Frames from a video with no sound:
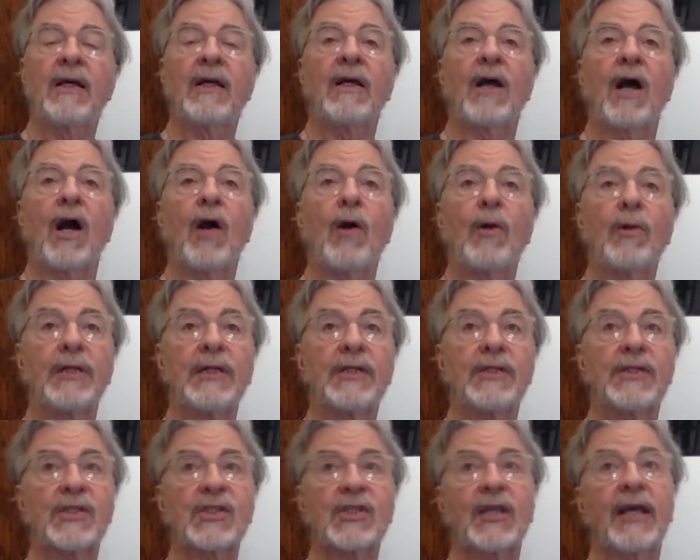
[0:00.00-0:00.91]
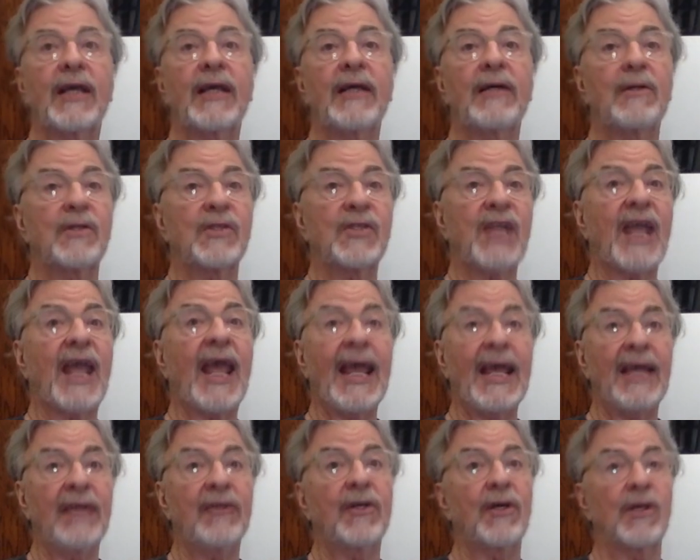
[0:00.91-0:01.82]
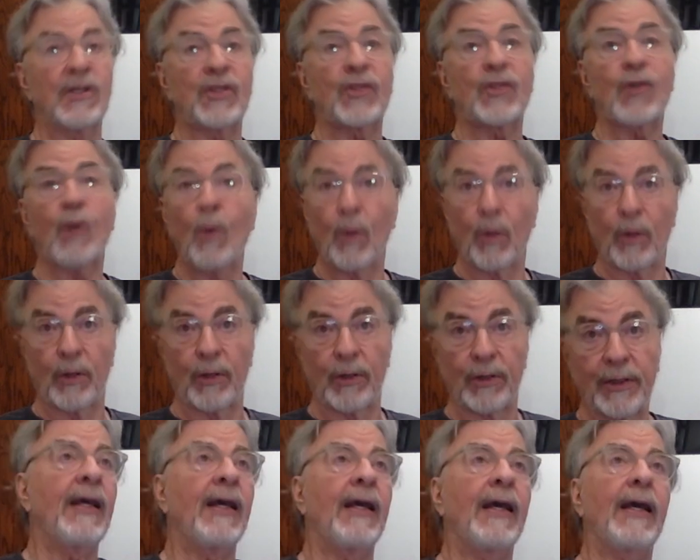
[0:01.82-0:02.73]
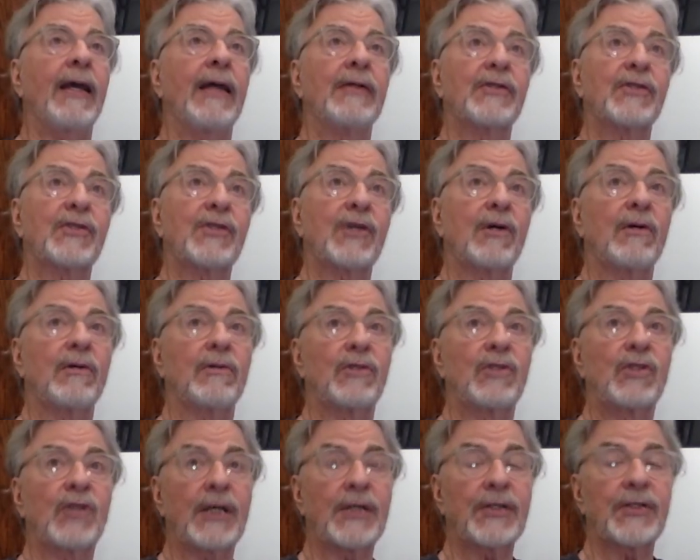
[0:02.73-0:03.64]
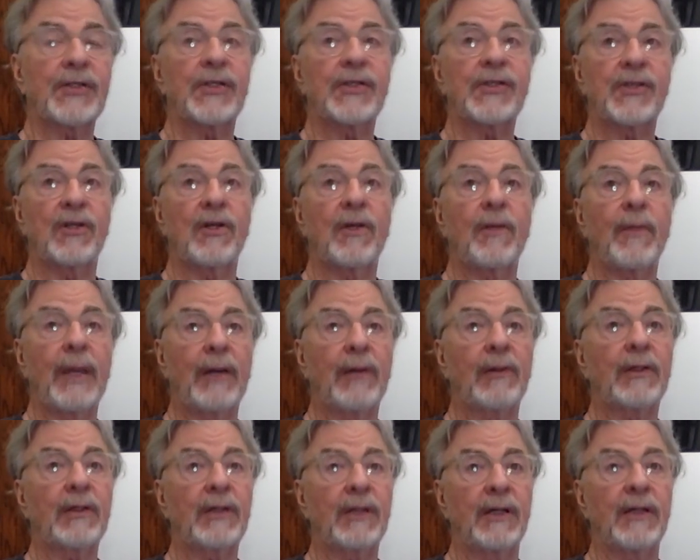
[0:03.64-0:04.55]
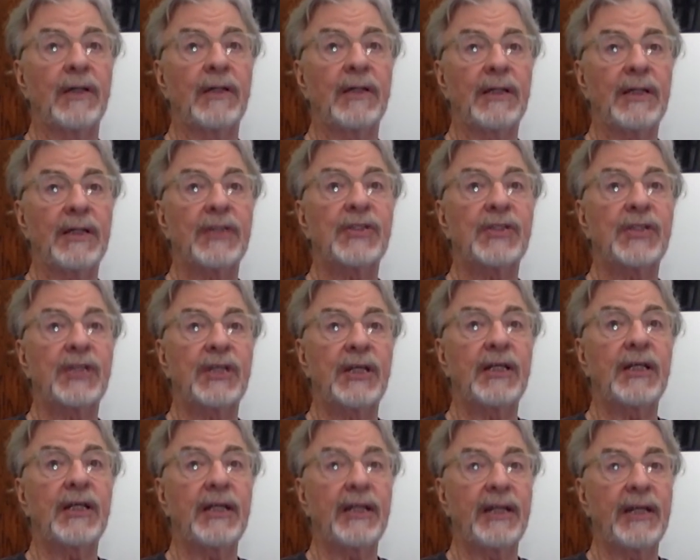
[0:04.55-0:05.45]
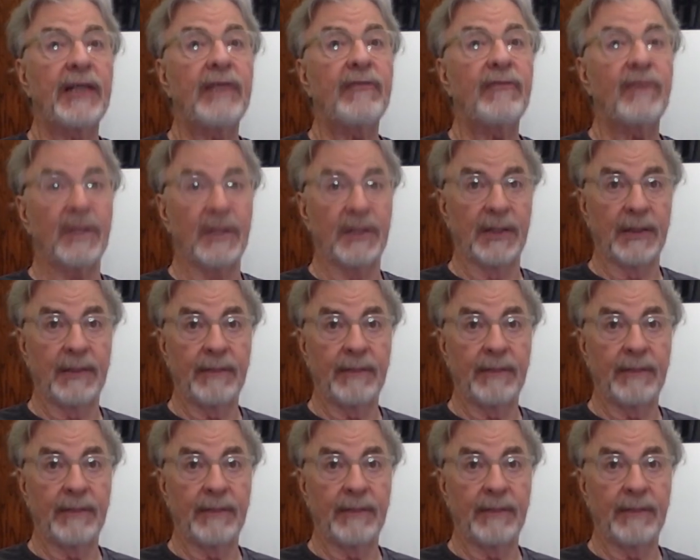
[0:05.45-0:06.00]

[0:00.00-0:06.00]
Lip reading: holding scales and a sword. And so justice in America is getting even.